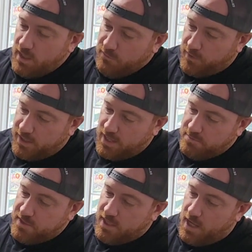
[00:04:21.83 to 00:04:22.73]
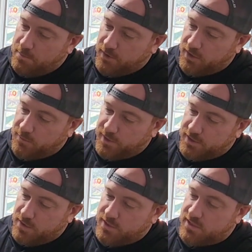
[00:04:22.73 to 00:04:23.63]
If I kept it up a little
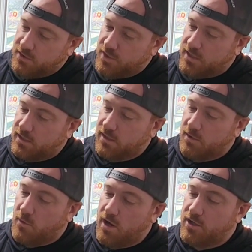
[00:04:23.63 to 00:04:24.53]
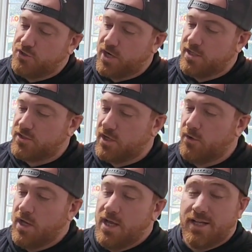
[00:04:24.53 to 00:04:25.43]
bit though, it's still not gonna let water drain.
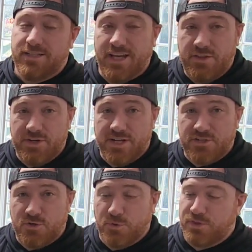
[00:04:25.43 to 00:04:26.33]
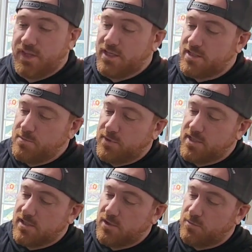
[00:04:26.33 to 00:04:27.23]
So the other nice cool thing is they put
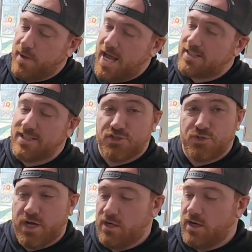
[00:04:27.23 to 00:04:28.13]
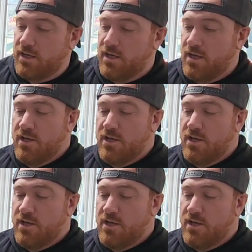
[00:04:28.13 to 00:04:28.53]
this little basket strainer in.